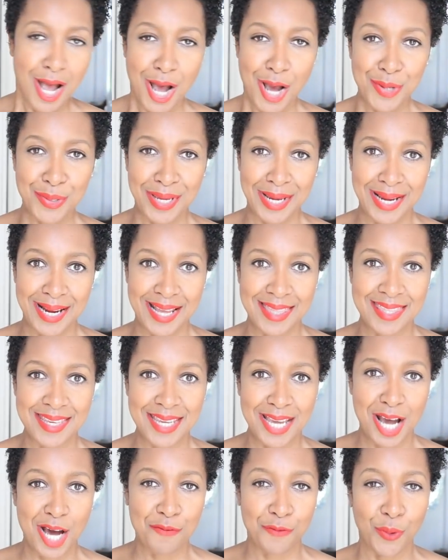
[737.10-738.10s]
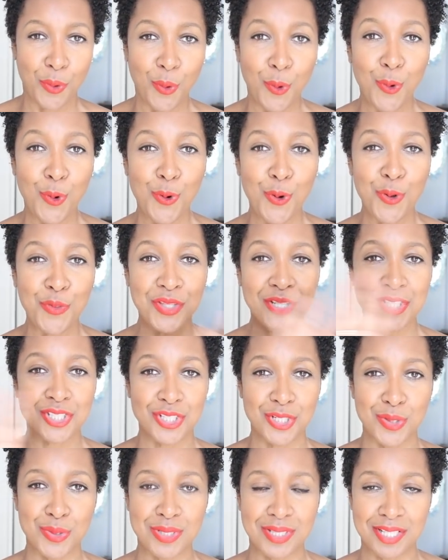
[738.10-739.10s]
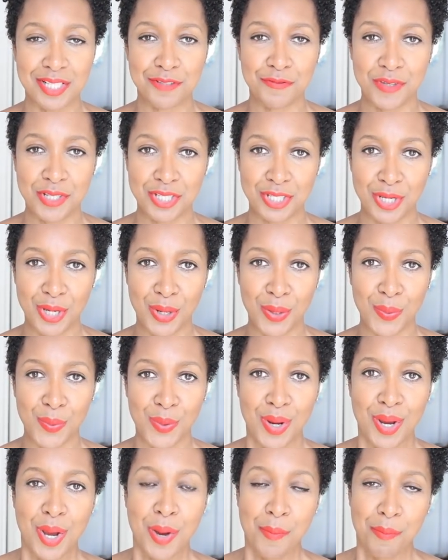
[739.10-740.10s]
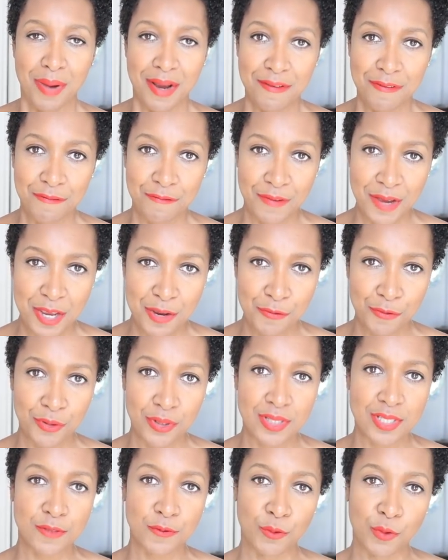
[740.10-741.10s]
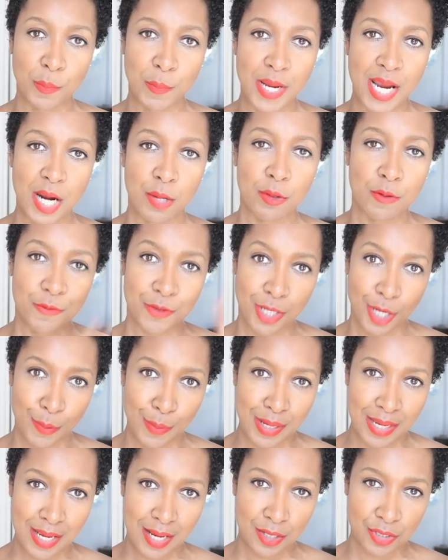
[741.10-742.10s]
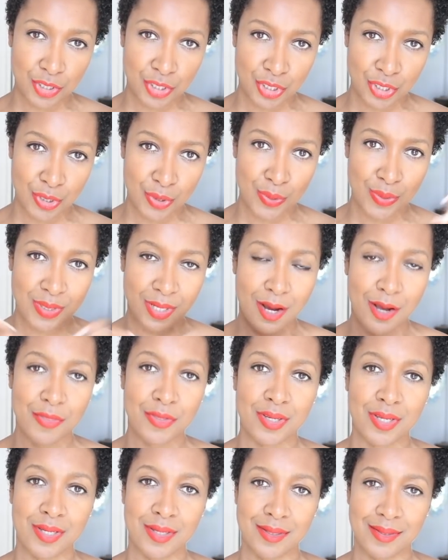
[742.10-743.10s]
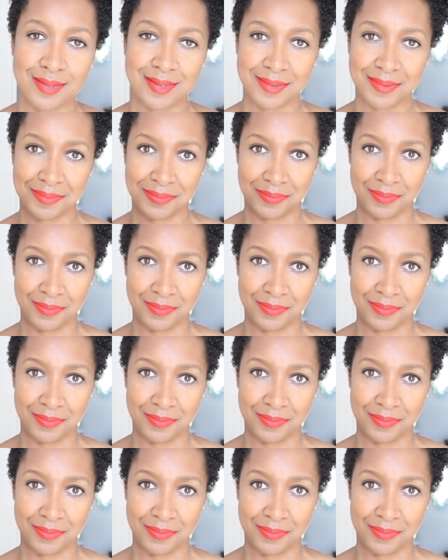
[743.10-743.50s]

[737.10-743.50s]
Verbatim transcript: Okay, I think out of all the shoes in this video, my favorites for a pair of going out shoes are these.